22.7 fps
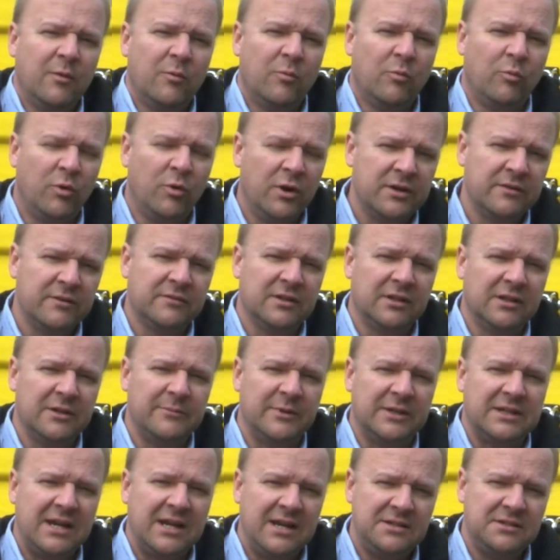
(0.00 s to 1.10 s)
One of the
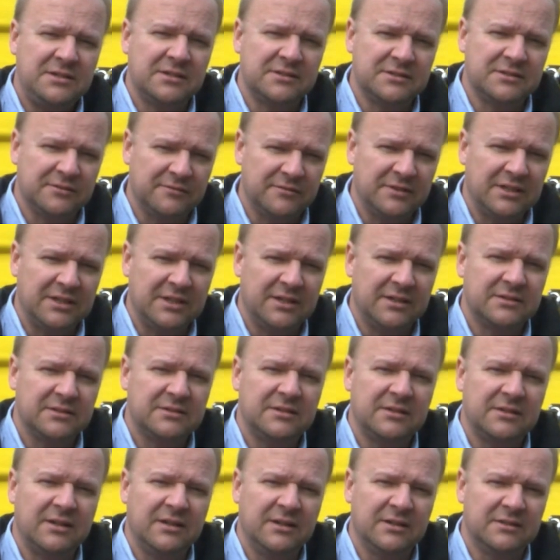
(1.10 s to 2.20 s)
limitations of
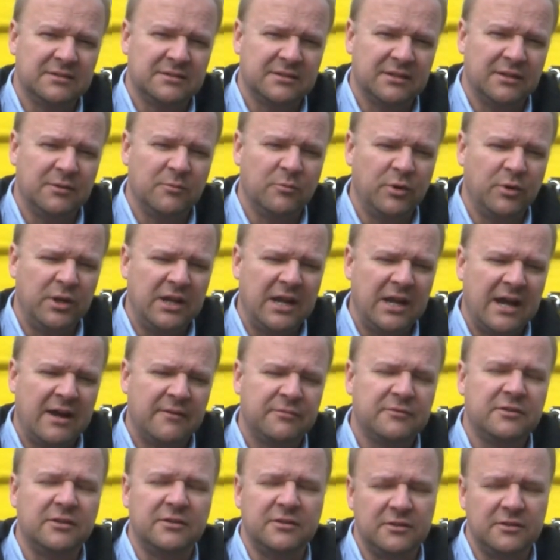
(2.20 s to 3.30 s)
this is that we
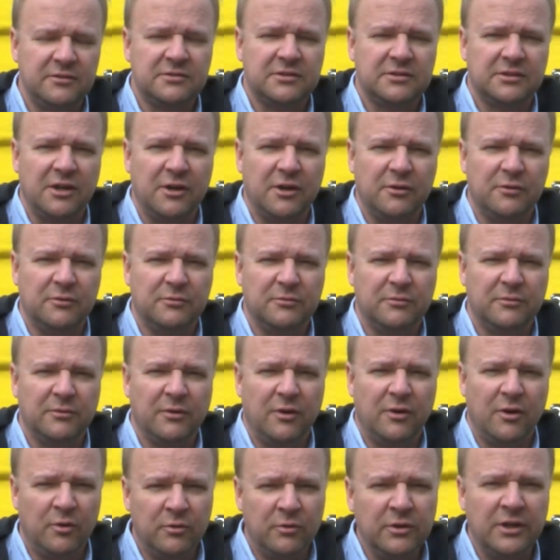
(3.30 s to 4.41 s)
have to do so
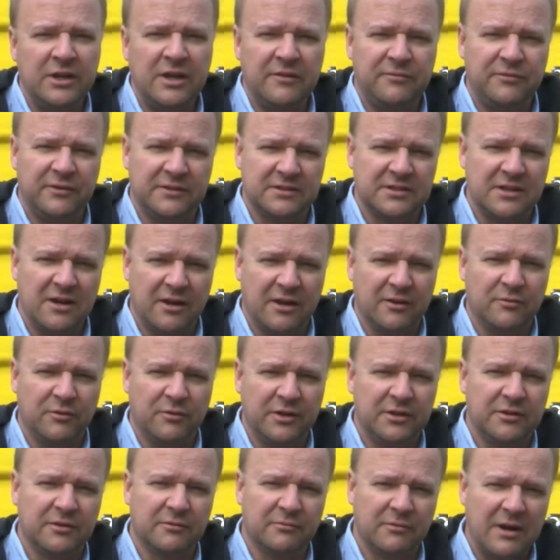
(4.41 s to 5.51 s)
only if it's not
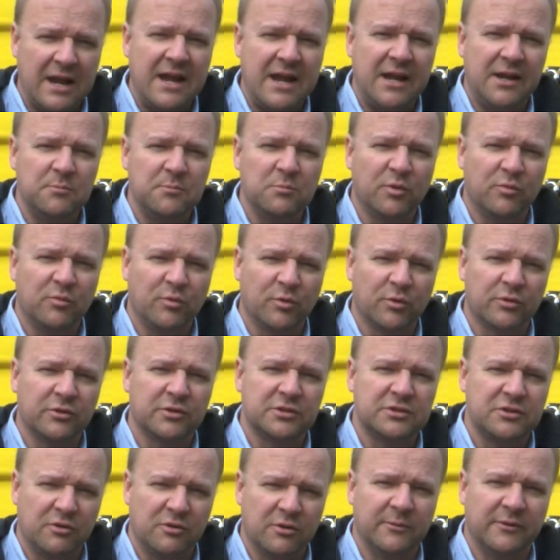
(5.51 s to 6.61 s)
going to rain before the
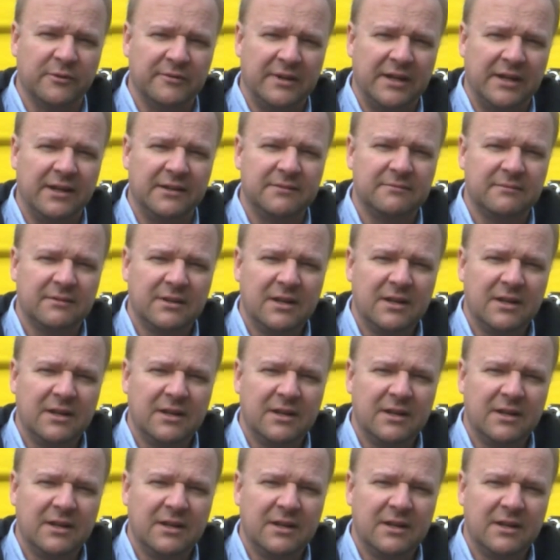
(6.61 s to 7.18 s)
storm event.